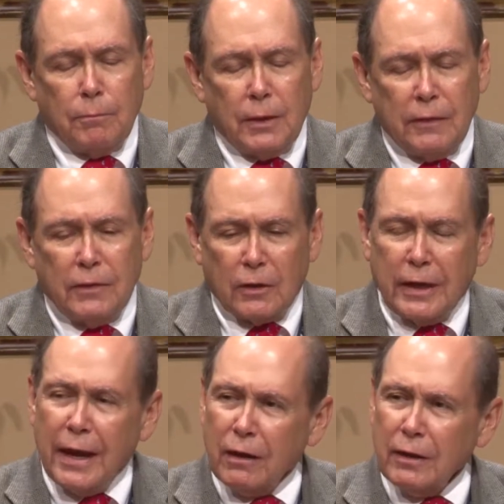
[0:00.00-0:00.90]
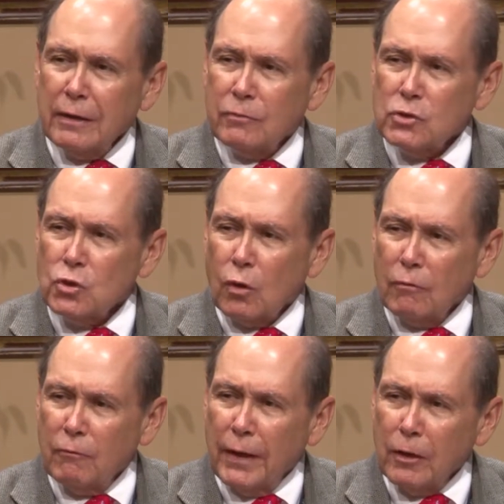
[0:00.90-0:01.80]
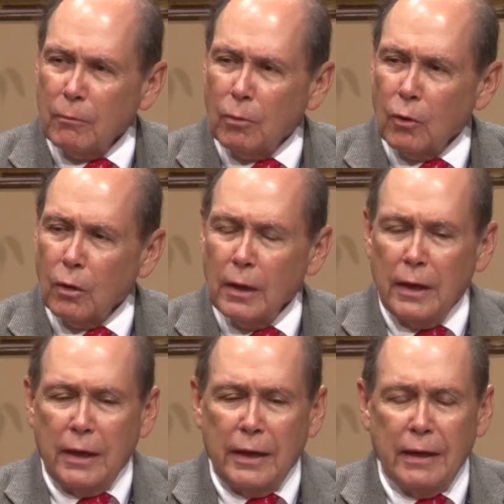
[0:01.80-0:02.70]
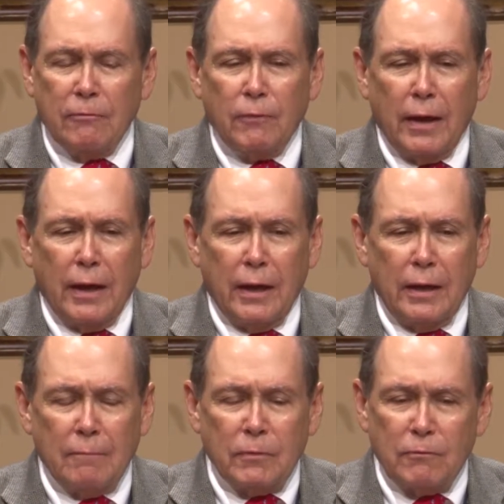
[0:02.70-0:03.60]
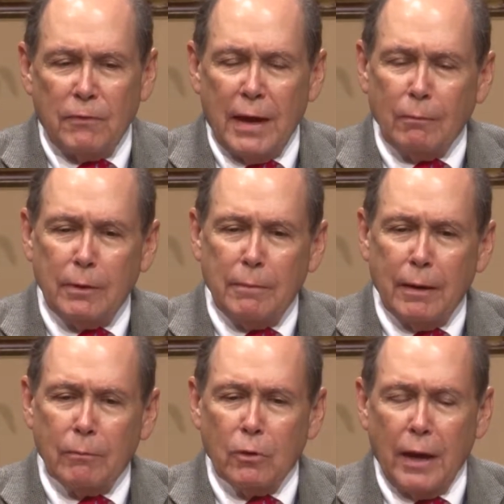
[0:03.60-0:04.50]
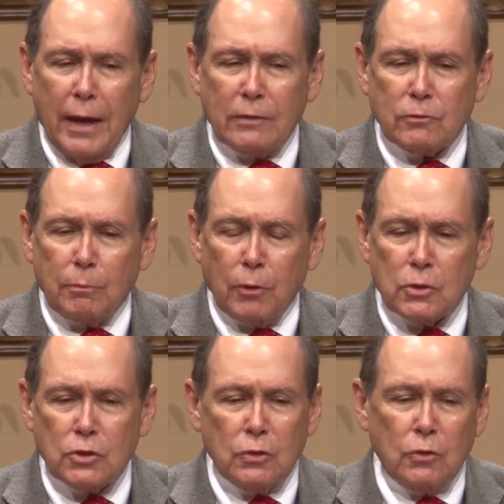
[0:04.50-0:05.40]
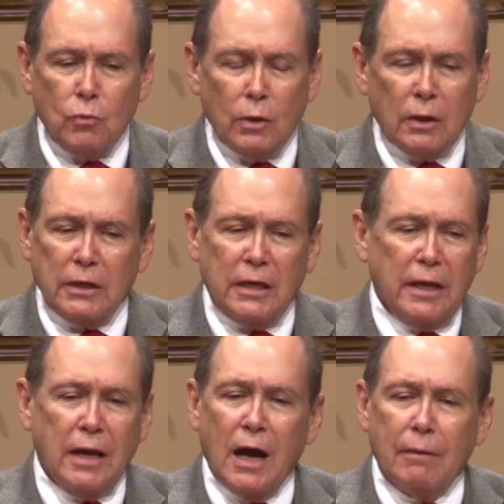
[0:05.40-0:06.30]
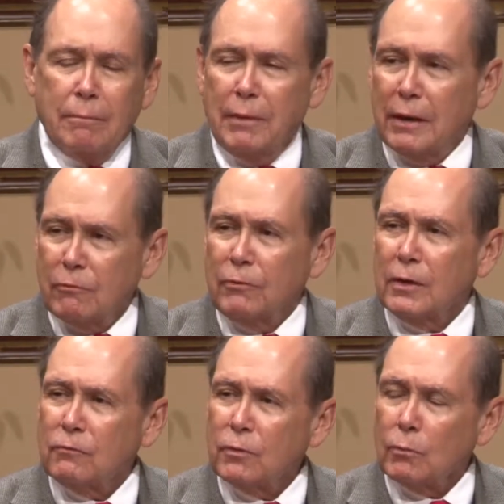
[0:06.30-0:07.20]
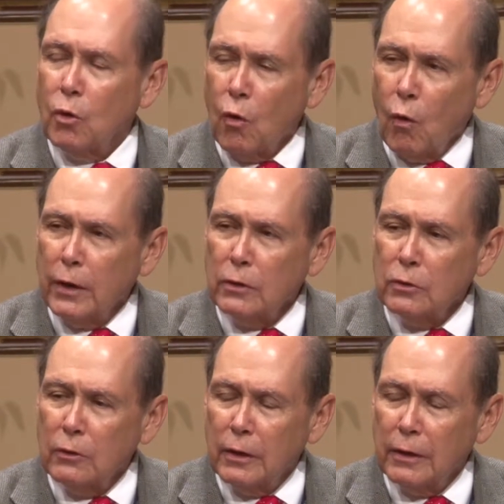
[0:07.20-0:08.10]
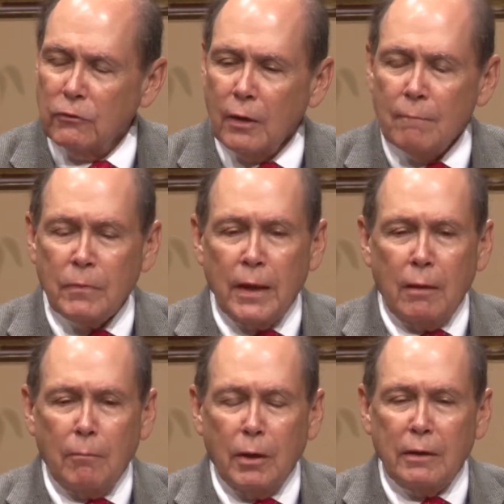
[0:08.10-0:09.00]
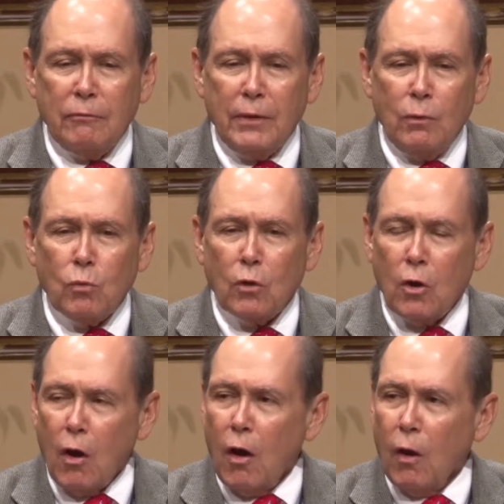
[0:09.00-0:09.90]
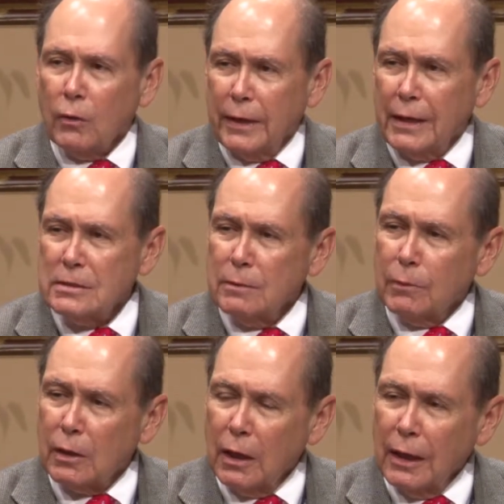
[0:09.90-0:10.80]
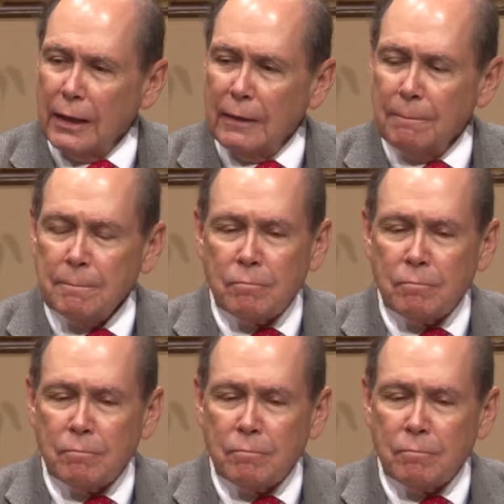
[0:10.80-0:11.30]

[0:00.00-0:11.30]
caregivers are available if a family member has a person who really cannot benefit from going to this, but if they will call Nancy McLean,